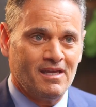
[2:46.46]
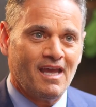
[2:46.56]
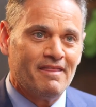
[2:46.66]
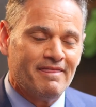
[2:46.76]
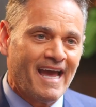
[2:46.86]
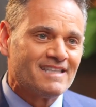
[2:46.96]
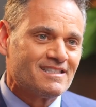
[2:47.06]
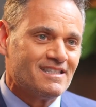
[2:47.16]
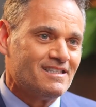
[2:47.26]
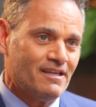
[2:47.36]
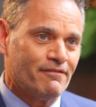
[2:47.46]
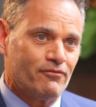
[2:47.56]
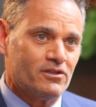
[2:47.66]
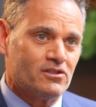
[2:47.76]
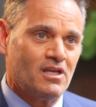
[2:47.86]
And that's the
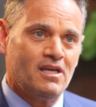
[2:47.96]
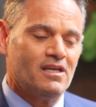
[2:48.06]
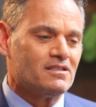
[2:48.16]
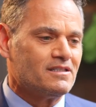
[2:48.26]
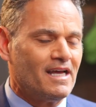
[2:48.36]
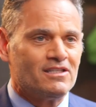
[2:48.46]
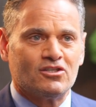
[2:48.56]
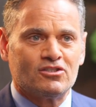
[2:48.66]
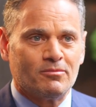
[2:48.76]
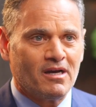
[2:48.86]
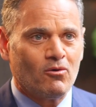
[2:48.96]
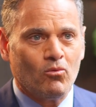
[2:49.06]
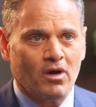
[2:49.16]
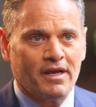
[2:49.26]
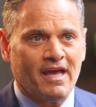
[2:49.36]
difference. It's not just about
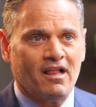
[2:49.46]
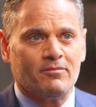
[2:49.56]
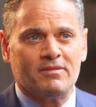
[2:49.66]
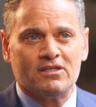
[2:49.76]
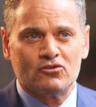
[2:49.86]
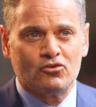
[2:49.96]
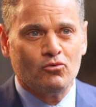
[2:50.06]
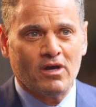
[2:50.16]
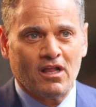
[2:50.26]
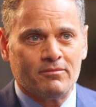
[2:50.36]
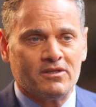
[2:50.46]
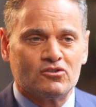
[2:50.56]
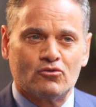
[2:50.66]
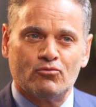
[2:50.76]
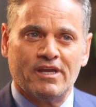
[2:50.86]
one element, two elements,
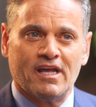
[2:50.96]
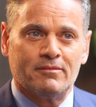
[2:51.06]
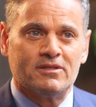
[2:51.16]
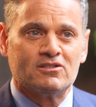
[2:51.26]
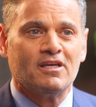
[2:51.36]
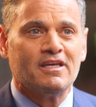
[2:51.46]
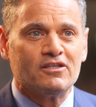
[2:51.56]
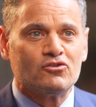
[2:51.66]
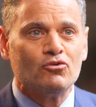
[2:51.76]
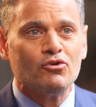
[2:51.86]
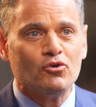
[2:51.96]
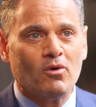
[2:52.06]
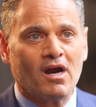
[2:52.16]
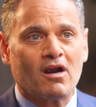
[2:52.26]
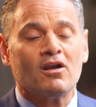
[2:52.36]
three elements. It's who you
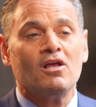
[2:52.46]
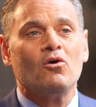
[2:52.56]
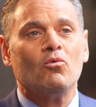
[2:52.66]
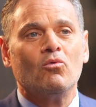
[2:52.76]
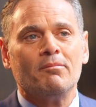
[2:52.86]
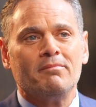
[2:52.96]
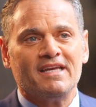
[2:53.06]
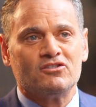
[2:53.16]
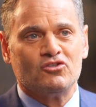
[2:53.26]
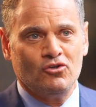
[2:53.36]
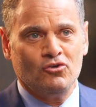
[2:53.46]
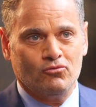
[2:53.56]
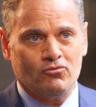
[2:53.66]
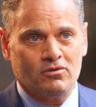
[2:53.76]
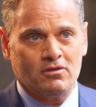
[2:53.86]
are. What makes you
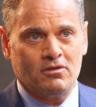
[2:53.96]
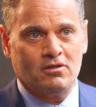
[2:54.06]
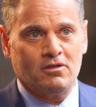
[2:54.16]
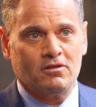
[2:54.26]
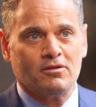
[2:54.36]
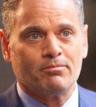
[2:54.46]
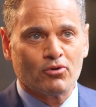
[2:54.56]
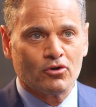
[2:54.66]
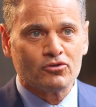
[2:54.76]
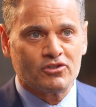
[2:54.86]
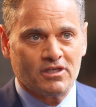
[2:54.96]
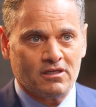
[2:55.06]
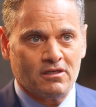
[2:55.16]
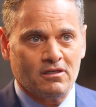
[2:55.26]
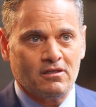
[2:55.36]
the person
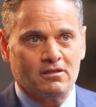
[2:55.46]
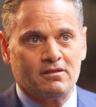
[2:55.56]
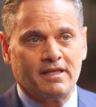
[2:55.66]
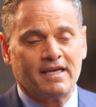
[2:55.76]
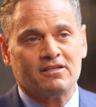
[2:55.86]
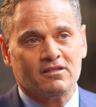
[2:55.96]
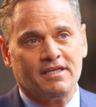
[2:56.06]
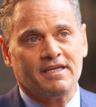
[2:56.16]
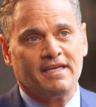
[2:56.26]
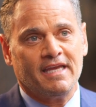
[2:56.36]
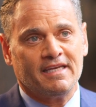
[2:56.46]
that can litigate